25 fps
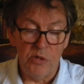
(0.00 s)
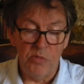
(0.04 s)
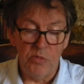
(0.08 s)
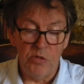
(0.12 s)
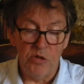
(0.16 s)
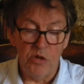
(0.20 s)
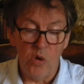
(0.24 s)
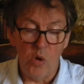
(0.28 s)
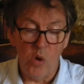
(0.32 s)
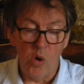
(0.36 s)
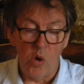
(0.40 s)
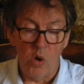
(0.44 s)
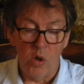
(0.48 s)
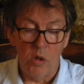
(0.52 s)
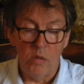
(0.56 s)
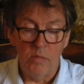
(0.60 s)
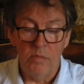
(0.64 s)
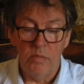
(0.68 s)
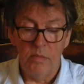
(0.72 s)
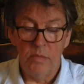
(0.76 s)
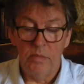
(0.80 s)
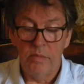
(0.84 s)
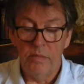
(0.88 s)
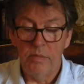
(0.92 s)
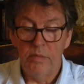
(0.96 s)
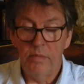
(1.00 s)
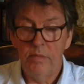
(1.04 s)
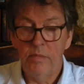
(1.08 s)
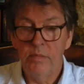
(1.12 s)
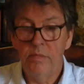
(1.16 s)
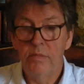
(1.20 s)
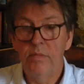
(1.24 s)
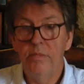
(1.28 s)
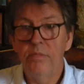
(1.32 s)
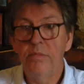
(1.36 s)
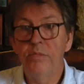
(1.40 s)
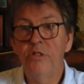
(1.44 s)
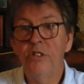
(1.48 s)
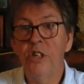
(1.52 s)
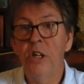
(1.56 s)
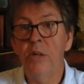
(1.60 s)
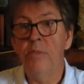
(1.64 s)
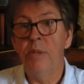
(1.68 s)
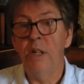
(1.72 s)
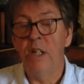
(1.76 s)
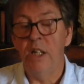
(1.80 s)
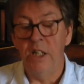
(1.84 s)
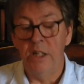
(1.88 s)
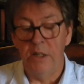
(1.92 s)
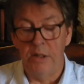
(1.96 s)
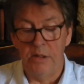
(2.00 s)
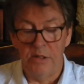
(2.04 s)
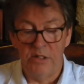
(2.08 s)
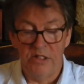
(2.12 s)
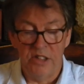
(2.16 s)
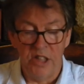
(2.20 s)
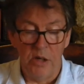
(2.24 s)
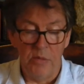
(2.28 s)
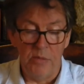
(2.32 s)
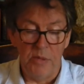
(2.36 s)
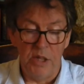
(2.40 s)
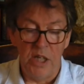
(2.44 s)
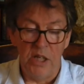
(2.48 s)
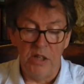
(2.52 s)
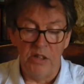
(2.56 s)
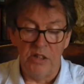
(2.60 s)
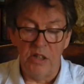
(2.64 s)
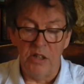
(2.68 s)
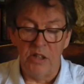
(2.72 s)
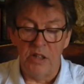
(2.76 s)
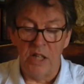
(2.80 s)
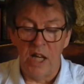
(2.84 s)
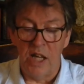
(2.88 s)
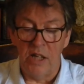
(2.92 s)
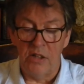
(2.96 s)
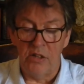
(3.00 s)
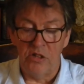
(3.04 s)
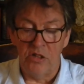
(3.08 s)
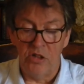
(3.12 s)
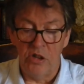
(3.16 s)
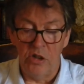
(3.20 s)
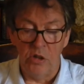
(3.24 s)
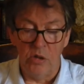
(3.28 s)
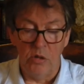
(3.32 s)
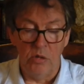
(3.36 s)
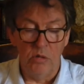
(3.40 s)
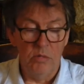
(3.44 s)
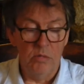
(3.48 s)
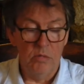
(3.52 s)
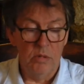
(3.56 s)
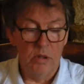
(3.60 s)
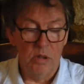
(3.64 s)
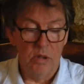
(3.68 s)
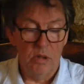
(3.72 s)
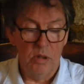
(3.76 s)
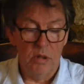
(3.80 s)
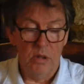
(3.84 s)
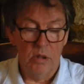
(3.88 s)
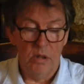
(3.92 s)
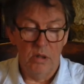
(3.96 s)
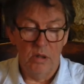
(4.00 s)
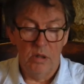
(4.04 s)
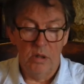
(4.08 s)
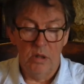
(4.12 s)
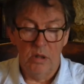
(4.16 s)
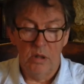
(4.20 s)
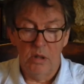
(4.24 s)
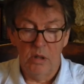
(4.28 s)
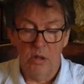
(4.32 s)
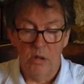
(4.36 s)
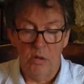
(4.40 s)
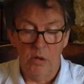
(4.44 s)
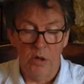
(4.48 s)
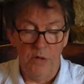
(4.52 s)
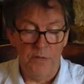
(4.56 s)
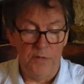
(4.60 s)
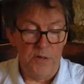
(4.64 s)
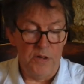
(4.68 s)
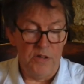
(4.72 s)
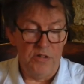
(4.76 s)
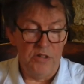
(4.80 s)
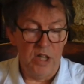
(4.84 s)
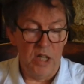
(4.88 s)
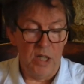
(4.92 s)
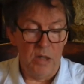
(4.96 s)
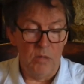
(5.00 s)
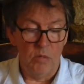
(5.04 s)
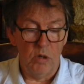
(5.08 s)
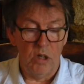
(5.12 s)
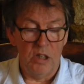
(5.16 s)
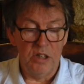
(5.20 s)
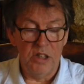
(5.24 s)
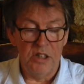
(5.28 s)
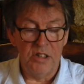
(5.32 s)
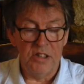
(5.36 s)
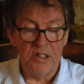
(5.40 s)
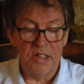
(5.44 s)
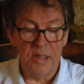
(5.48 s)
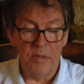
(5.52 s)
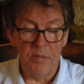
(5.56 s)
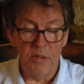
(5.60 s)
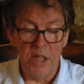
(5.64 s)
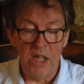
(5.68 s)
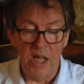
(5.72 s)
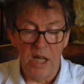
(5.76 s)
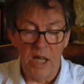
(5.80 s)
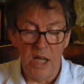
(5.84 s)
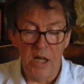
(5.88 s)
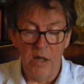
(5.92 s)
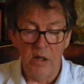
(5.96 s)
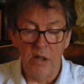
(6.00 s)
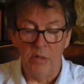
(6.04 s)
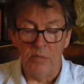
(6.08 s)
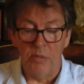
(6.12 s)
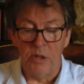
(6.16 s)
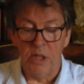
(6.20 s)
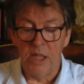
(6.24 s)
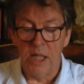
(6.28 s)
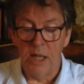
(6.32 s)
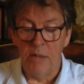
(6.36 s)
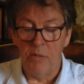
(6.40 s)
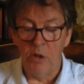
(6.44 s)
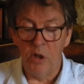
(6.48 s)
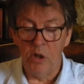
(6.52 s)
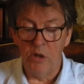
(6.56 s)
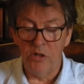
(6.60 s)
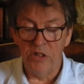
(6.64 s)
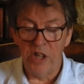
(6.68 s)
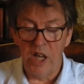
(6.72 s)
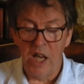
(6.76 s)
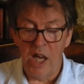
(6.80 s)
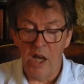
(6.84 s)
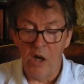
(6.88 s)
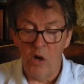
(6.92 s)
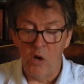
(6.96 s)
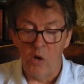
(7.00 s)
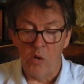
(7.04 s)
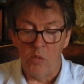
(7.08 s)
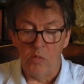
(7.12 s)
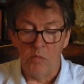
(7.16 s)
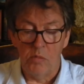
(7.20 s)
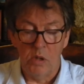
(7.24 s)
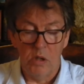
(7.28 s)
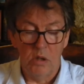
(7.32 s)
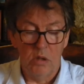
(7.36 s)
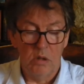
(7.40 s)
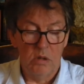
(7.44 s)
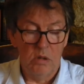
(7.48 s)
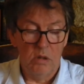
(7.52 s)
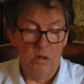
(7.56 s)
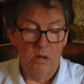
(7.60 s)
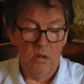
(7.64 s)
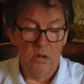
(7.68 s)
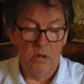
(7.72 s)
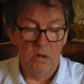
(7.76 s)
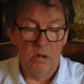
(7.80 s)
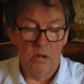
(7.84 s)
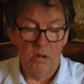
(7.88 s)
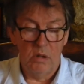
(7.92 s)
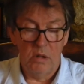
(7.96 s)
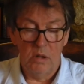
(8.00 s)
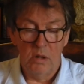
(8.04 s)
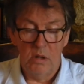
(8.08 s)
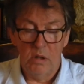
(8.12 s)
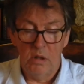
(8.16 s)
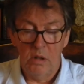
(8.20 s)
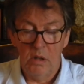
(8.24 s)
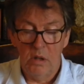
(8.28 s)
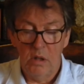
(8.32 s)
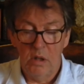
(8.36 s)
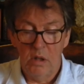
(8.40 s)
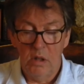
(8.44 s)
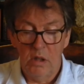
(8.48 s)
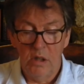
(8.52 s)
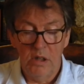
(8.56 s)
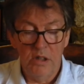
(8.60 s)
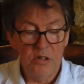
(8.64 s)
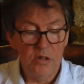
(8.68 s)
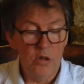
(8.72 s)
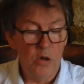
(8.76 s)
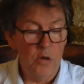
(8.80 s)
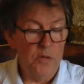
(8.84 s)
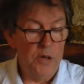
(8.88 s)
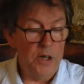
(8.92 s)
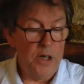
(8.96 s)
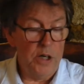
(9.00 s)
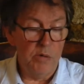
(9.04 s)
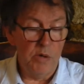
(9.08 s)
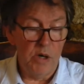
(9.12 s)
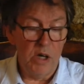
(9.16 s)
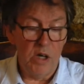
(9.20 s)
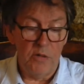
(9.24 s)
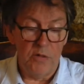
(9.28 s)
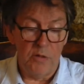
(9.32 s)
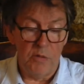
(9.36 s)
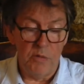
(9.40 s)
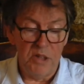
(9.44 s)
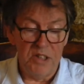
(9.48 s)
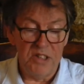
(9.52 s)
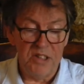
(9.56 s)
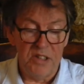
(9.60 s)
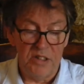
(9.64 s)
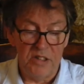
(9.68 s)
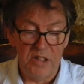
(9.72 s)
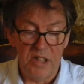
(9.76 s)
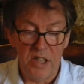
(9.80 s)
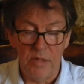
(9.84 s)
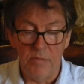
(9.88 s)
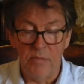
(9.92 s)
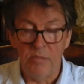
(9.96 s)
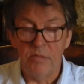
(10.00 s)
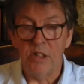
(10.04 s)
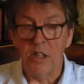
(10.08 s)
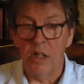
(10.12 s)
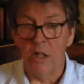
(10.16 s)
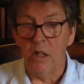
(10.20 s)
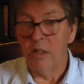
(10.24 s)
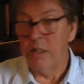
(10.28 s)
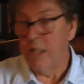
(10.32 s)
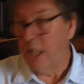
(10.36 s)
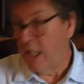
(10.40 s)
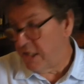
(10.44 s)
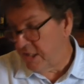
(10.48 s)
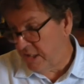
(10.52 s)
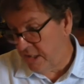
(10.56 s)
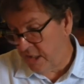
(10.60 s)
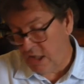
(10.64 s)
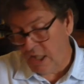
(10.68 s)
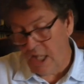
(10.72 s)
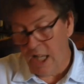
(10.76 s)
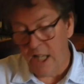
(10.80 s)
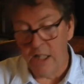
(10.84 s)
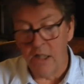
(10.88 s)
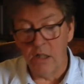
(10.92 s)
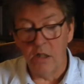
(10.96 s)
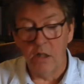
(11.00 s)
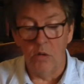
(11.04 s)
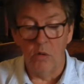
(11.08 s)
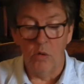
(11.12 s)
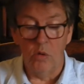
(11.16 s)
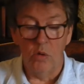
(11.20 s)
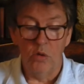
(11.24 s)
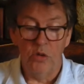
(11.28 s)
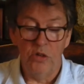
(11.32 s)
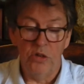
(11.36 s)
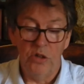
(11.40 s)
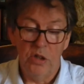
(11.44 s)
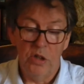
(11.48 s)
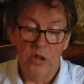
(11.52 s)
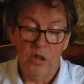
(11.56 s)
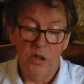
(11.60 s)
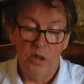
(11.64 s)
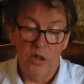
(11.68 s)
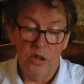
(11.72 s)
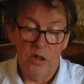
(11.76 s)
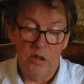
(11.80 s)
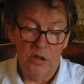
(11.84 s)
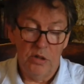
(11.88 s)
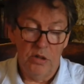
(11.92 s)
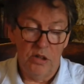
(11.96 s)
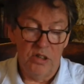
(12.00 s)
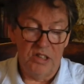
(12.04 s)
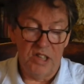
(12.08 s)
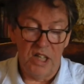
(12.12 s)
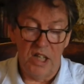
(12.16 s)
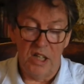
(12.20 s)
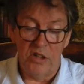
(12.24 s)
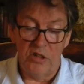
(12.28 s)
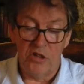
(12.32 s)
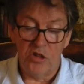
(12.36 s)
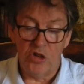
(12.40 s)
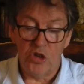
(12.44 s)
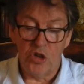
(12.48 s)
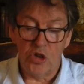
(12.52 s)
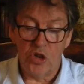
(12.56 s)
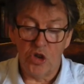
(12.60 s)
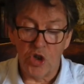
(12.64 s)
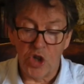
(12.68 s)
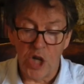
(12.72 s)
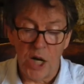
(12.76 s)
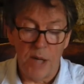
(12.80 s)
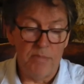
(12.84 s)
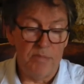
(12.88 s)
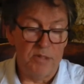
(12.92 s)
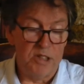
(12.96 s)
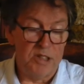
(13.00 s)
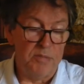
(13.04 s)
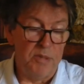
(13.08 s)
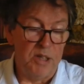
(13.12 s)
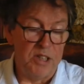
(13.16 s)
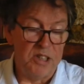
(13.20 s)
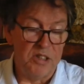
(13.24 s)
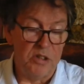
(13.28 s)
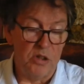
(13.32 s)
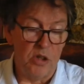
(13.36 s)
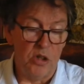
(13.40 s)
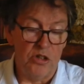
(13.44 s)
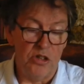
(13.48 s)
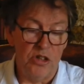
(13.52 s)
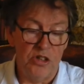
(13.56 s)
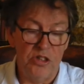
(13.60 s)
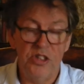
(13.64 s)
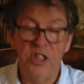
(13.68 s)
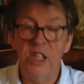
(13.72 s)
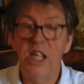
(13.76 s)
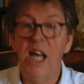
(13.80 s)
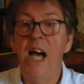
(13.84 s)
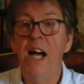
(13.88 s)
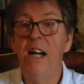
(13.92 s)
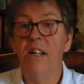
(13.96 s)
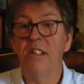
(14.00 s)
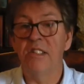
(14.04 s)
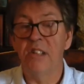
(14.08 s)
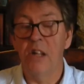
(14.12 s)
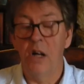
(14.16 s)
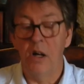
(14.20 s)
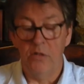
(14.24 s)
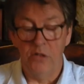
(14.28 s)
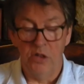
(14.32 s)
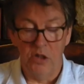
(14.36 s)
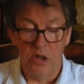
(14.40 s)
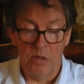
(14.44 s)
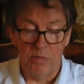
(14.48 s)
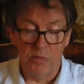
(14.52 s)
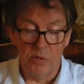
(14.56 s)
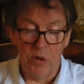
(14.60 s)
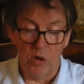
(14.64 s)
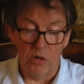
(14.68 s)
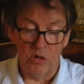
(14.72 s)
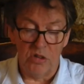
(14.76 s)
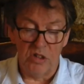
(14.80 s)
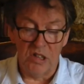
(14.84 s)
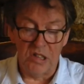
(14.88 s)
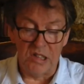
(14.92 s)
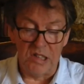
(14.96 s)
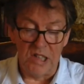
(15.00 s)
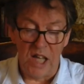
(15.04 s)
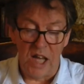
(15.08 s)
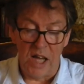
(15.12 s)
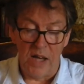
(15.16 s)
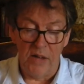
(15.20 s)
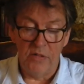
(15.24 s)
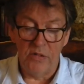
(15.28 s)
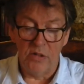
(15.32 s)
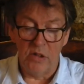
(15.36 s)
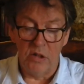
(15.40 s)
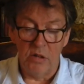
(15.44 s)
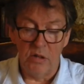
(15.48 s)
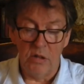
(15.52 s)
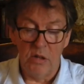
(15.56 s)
door? Don't really tell me he did that too. Or if he did, why didn't somebody hear him and come along to help? It's all very well for Mr. Timms, that's the landlord, to say as tramps must have got into the house after the Proctors left and